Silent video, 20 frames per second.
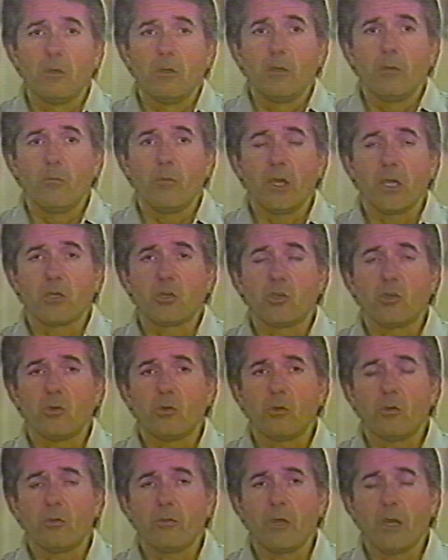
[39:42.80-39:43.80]
Make
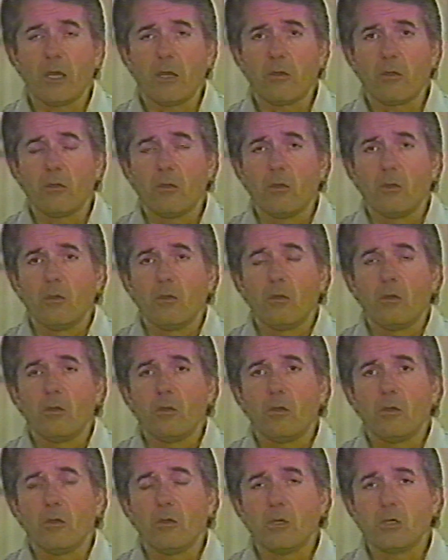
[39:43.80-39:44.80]
sure that
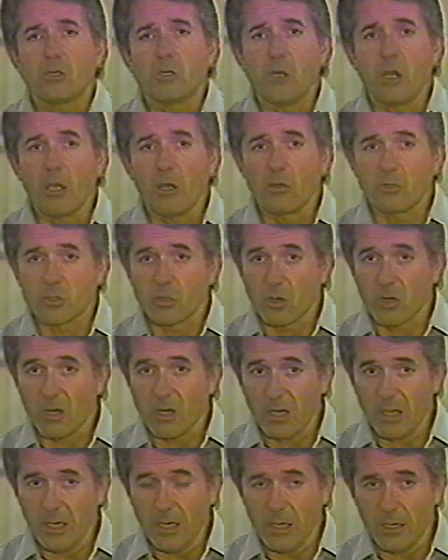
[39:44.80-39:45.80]
his nails are
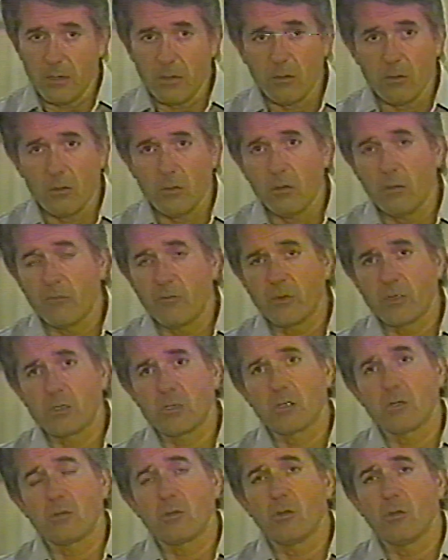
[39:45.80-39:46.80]
clean. If
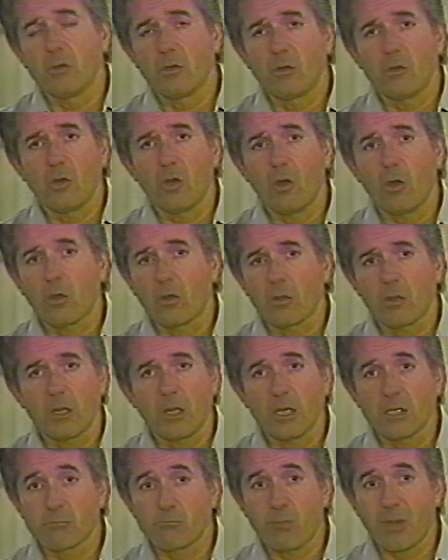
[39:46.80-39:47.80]
it's a dog
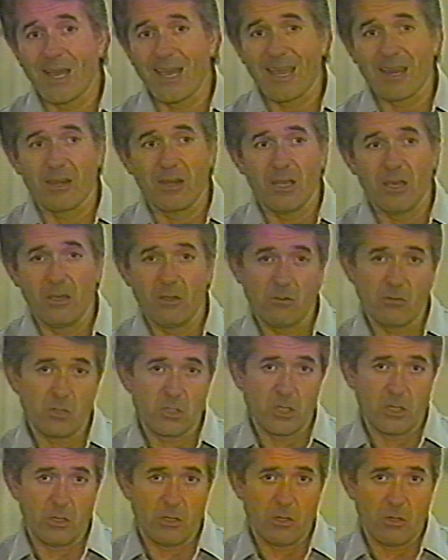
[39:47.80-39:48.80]
that has black
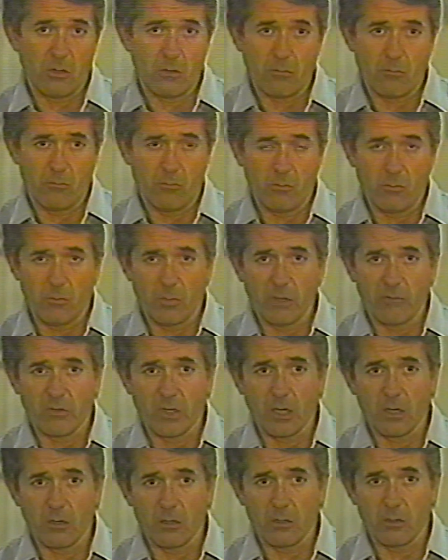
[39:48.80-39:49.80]
nails and they've
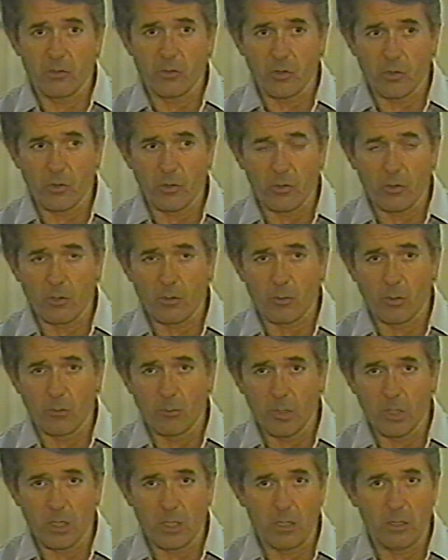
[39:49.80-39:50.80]
got a little dirt on them or
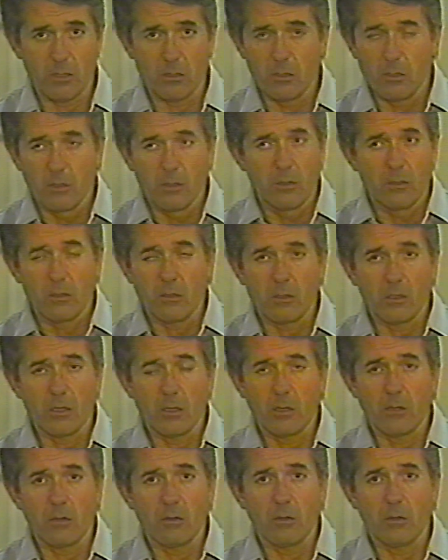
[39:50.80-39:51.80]
mud,
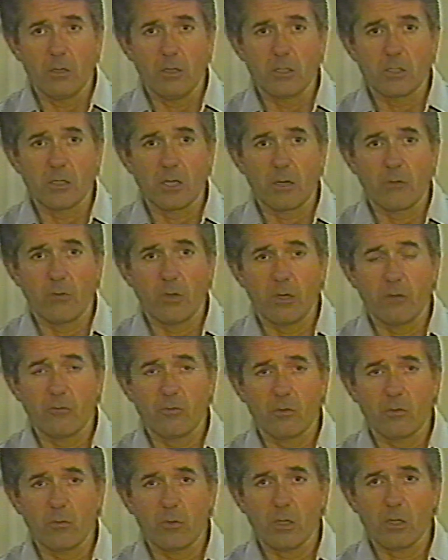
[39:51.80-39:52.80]
then he's not ready
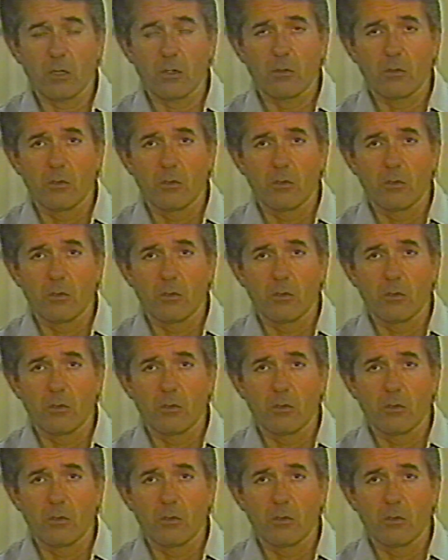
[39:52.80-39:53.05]
for the ring.